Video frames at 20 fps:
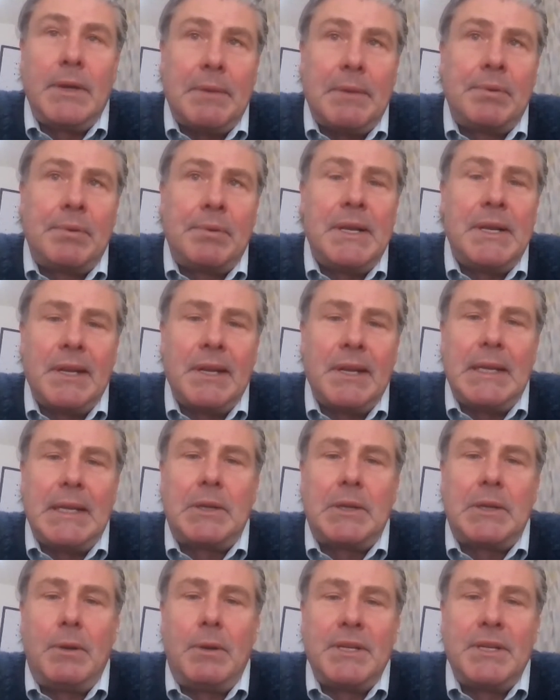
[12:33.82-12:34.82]
When he
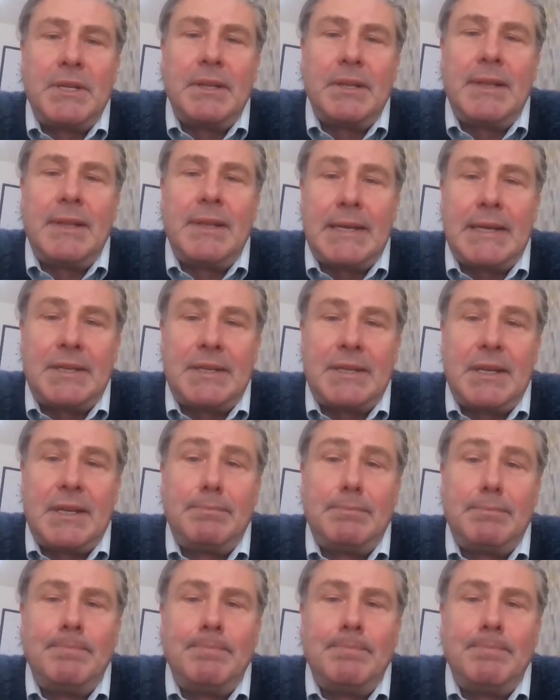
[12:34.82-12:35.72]
presently commented that